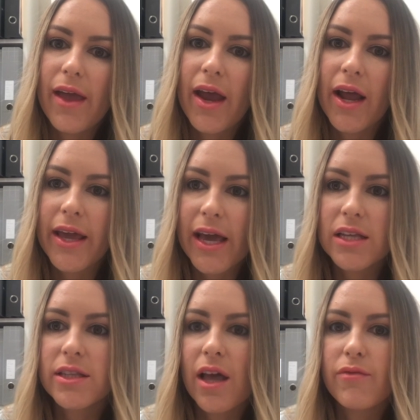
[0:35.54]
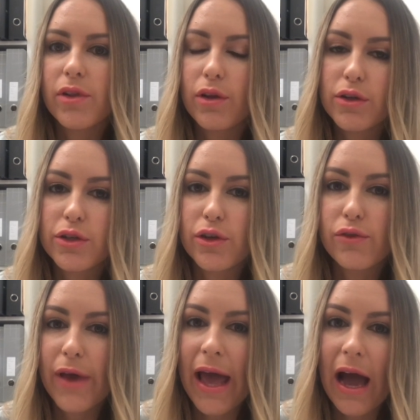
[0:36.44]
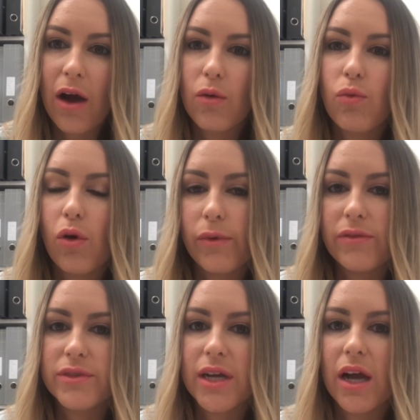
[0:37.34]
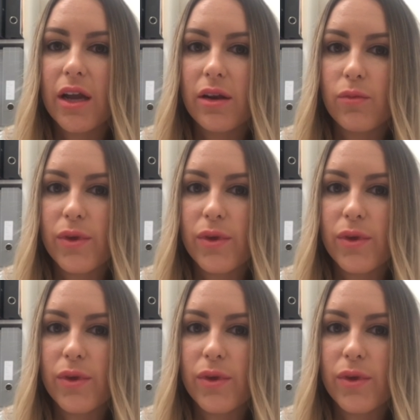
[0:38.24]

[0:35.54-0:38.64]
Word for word: and I guess the evolution of how what we've done